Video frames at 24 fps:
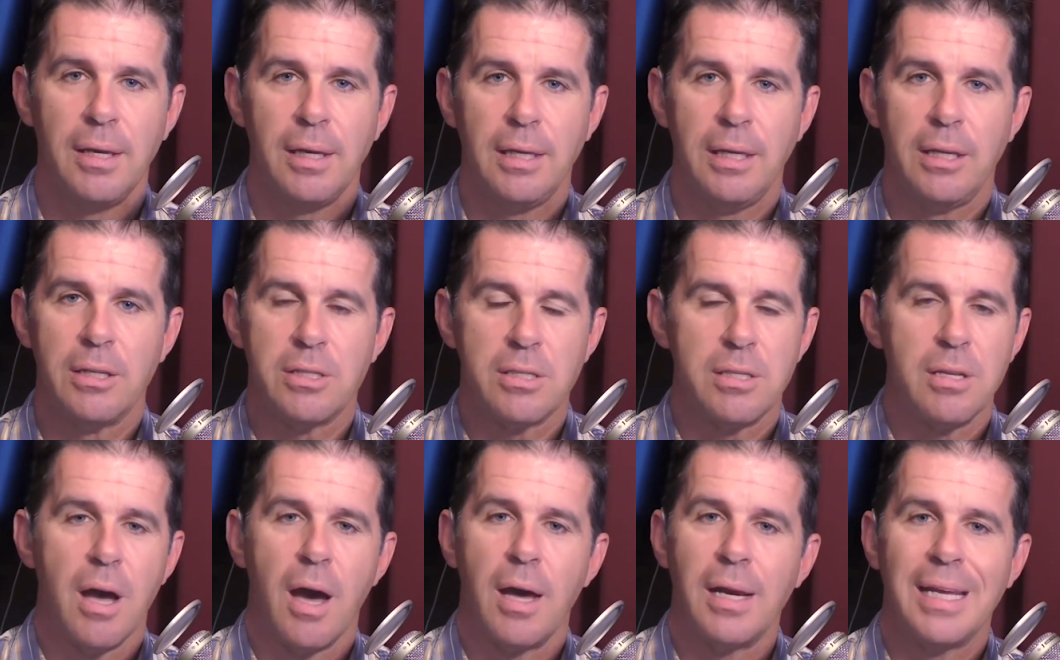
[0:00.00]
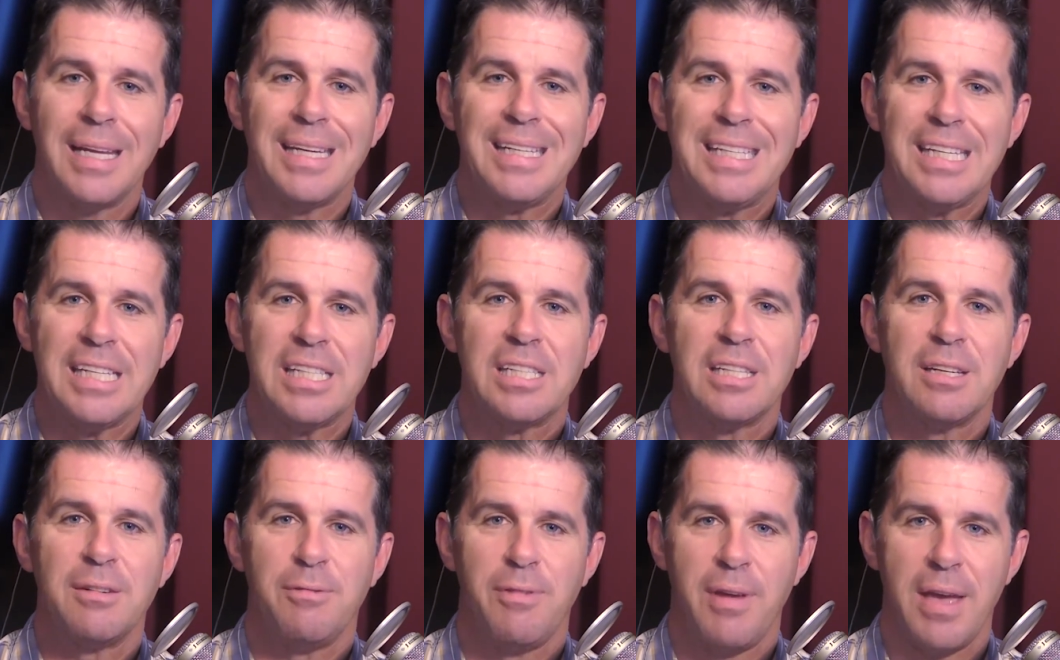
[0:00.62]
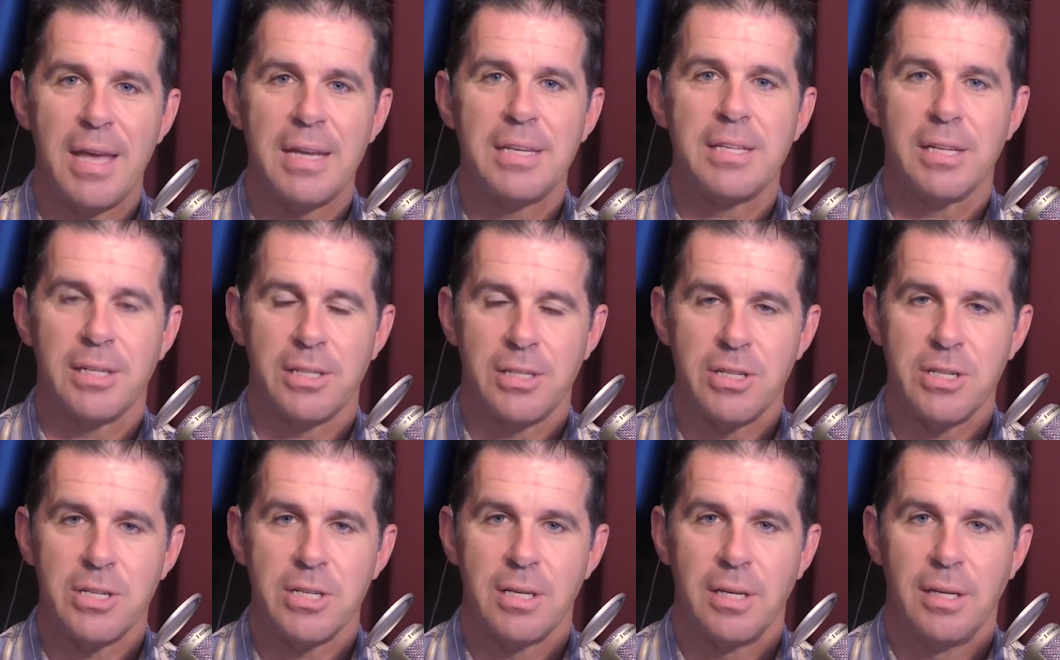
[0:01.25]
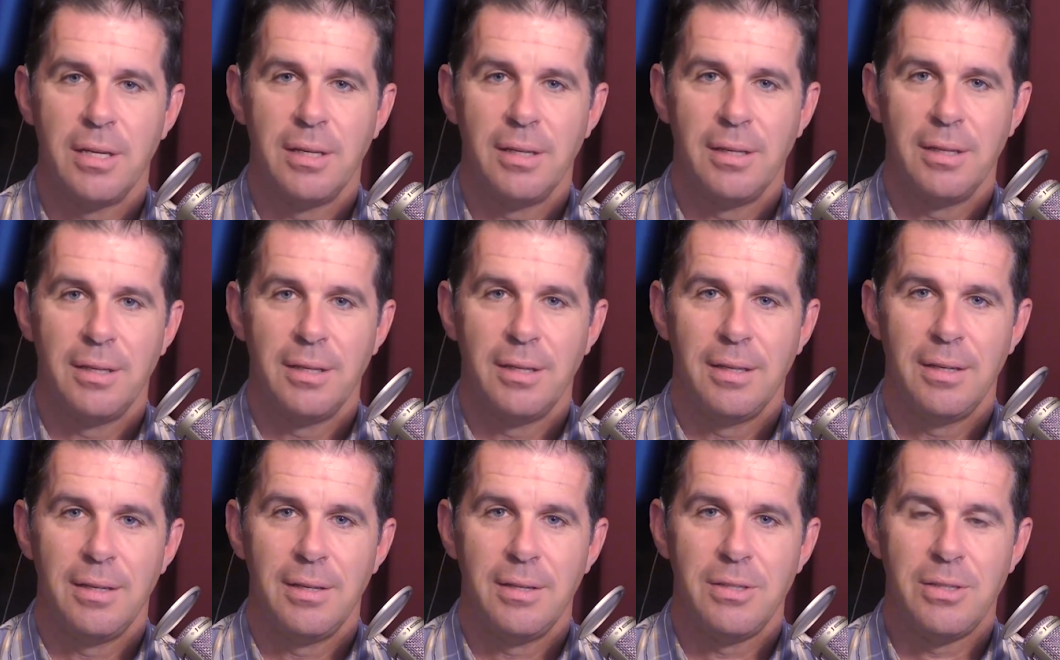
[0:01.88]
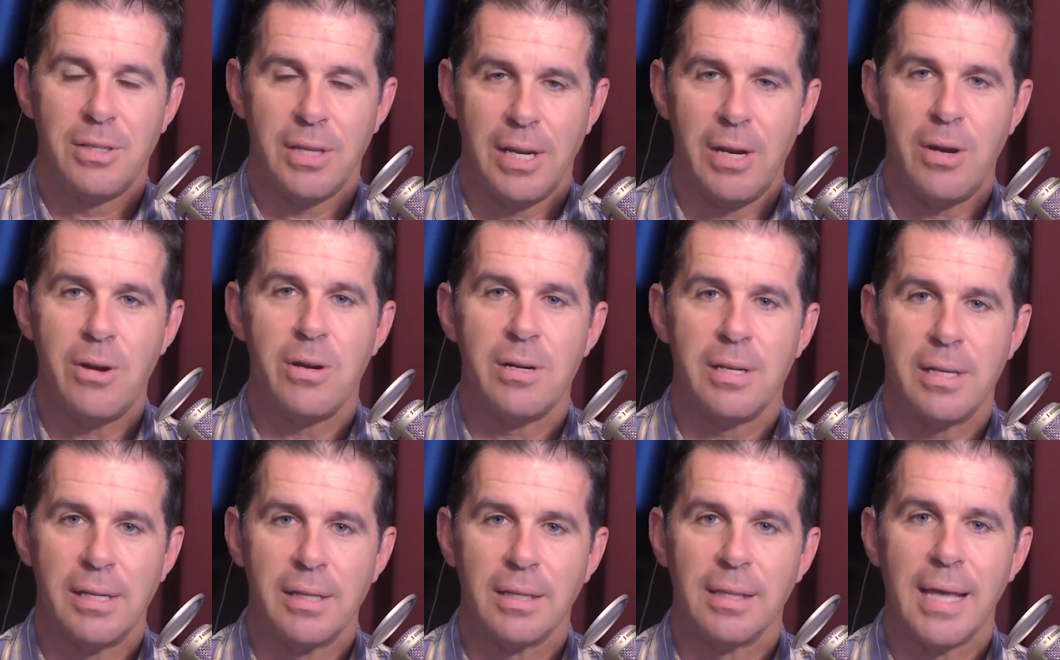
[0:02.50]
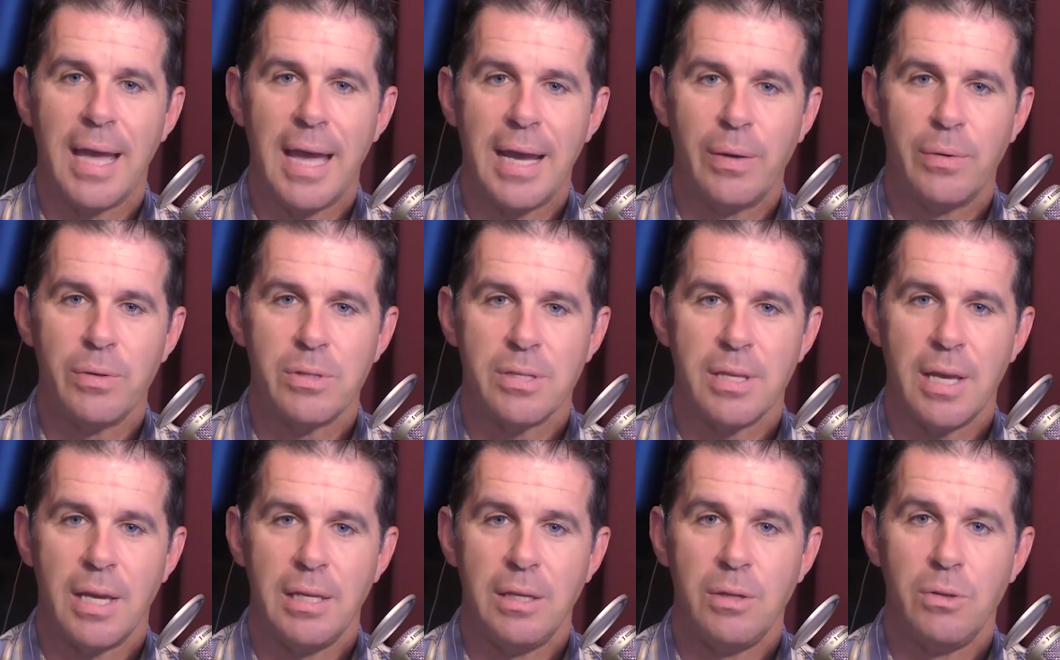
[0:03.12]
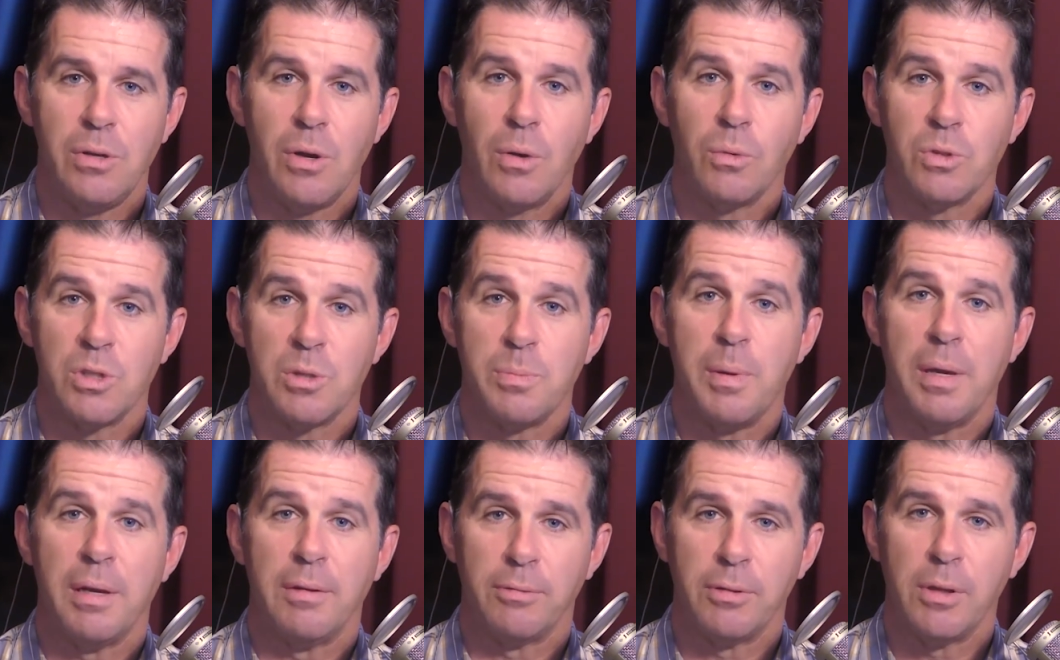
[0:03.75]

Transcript: it's not a disadvantage to hear it in a language that you don't speak